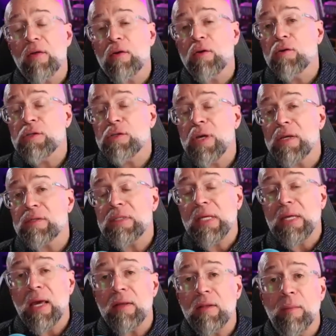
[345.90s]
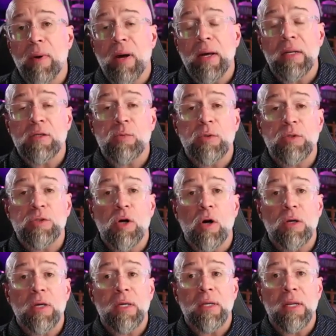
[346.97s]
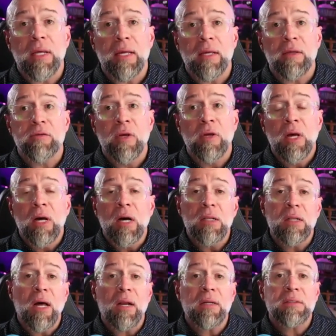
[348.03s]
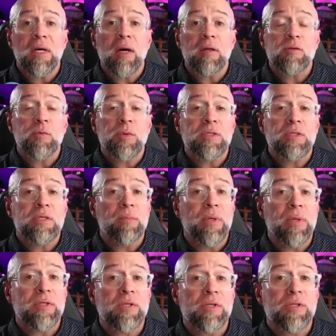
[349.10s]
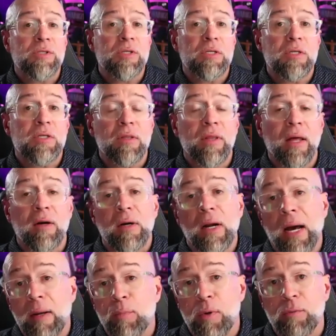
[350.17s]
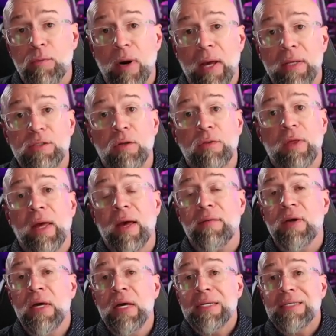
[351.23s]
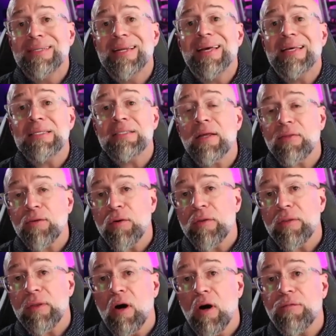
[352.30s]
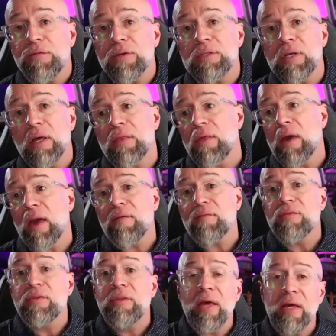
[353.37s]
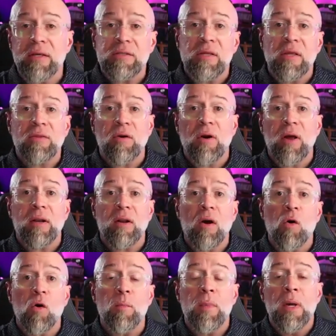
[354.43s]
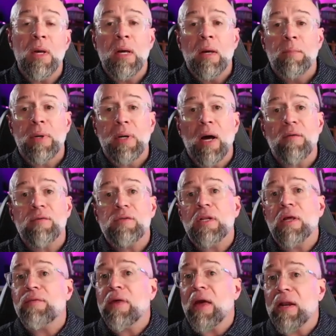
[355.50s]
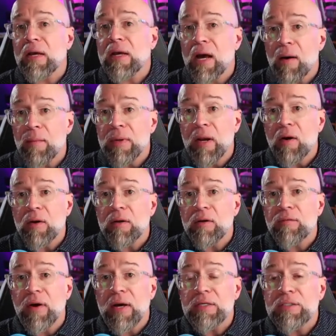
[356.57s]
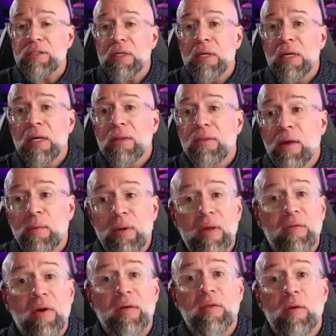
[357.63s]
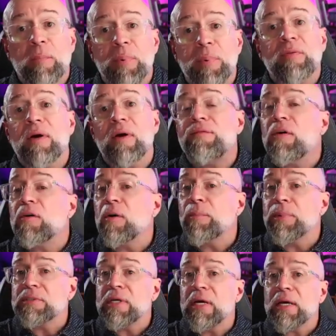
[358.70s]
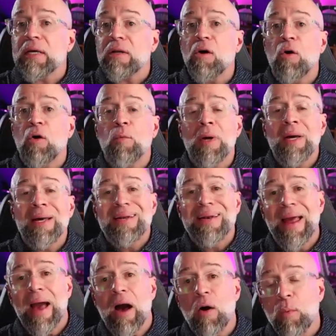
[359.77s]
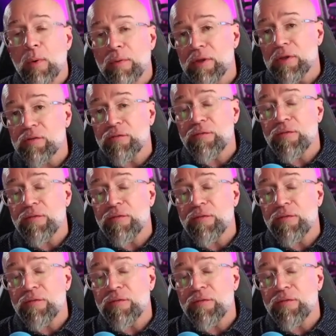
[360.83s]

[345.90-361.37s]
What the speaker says: other use case that came to mind as we're talking is a lot of times we see businesses that are hybrid, right? So they have days that they're in the office and they have days that they're at home. But obviously, if they had a common area device, they would either have to pick that phone up and take it home. Now with this